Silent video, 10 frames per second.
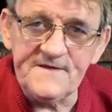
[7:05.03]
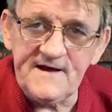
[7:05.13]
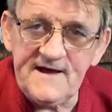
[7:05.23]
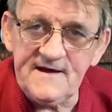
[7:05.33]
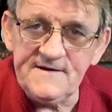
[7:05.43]

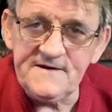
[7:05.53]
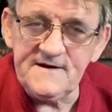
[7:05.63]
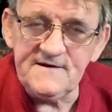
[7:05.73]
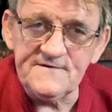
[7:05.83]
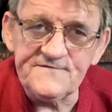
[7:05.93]
head
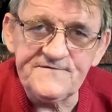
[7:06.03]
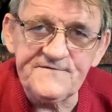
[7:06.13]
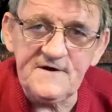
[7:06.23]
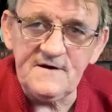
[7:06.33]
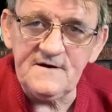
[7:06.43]
is
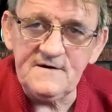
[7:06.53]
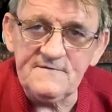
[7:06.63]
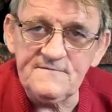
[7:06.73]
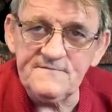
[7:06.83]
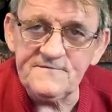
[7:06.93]

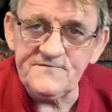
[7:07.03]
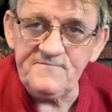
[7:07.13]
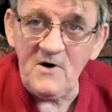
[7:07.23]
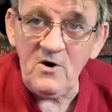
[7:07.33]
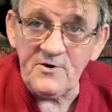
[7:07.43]

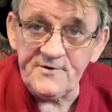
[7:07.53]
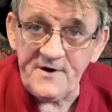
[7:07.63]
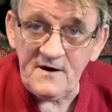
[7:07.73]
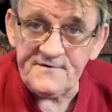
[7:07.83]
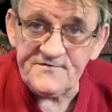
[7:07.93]
smaller,
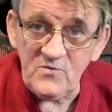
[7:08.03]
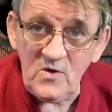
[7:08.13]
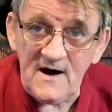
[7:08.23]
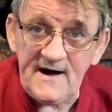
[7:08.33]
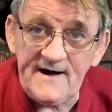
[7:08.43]
not as
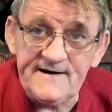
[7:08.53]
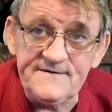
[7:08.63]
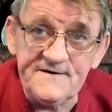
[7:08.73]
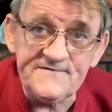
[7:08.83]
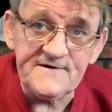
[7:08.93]

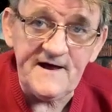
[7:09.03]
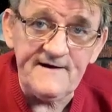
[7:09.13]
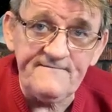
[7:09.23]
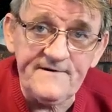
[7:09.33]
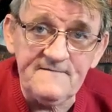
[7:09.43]
wide, doesn't
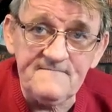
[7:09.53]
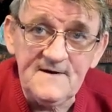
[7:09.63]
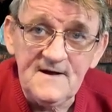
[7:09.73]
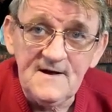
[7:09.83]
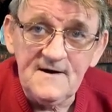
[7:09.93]
have them
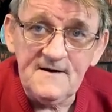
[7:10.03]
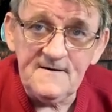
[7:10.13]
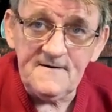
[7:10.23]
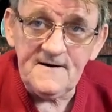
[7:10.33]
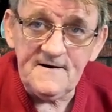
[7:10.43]

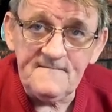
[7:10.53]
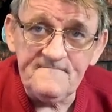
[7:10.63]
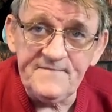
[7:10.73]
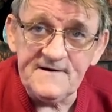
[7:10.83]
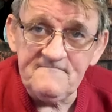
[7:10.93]

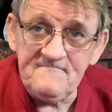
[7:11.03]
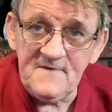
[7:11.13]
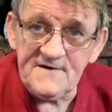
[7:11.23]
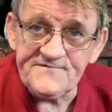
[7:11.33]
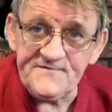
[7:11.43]
big
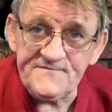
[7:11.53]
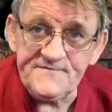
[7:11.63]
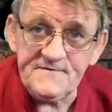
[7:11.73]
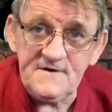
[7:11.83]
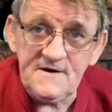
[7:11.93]

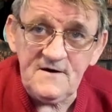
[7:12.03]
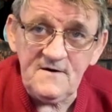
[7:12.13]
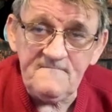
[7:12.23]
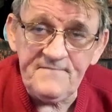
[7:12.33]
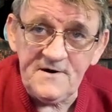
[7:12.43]
muscles,
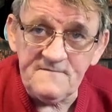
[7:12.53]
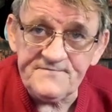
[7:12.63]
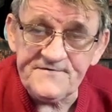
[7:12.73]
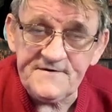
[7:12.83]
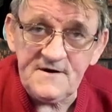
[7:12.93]

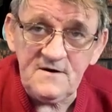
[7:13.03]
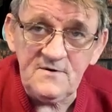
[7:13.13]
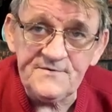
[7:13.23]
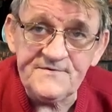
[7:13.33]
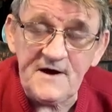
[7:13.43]
bumps
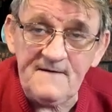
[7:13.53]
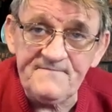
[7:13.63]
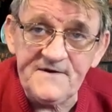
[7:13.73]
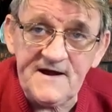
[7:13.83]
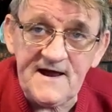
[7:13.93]
on
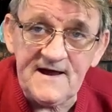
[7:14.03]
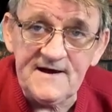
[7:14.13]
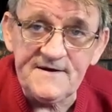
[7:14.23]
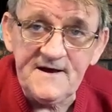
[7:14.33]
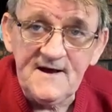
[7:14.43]
top of the
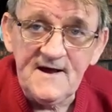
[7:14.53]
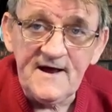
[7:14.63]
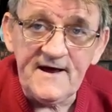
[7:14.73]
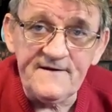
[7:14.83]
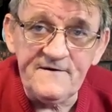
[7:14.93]
head,
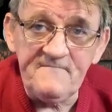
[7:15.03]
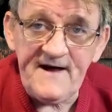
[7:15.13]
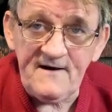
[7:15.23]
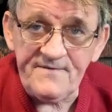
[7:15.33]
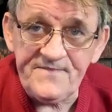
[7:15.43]
and the
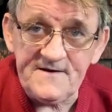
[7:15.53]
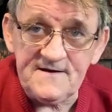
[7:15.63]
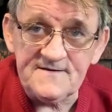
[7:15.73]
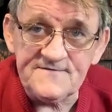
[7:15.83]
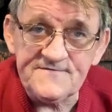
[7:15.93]
mouth
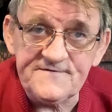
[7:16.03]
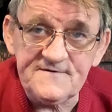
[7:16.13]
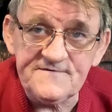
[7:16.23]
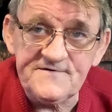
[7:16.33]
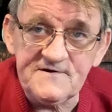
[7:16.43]
is
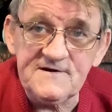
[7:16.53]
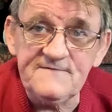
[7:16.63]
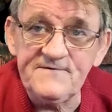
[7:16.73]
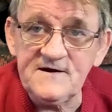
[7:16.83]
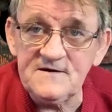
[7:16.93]

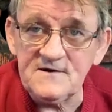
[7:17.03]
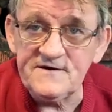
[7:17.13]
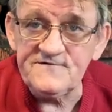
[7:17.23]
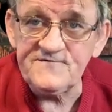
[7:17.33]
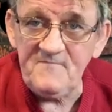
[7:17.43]

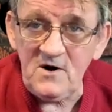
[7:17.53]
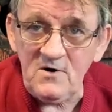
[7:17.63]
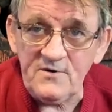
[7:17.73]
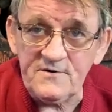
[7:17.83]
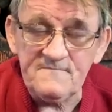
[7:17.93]
significantly
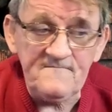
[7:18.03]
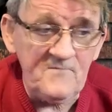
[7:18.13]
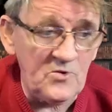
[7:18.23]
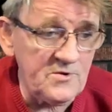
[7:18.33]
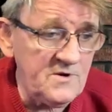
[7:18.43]
smaller,
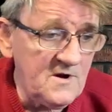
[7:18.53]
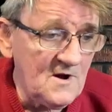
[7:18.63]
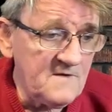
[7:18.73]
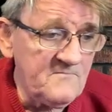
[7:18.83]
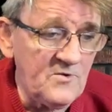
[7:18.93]
more
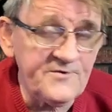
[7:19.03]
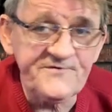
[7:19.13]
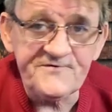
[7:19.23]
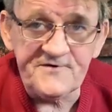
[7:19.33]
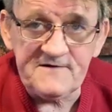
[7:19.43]

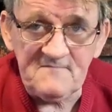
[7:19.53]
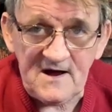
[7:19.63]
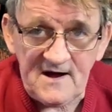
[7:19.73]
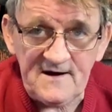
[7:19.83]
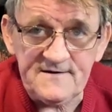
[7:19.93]

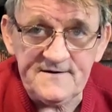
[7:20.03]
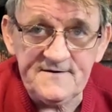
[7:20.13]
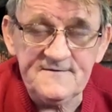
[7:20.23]
streamlined.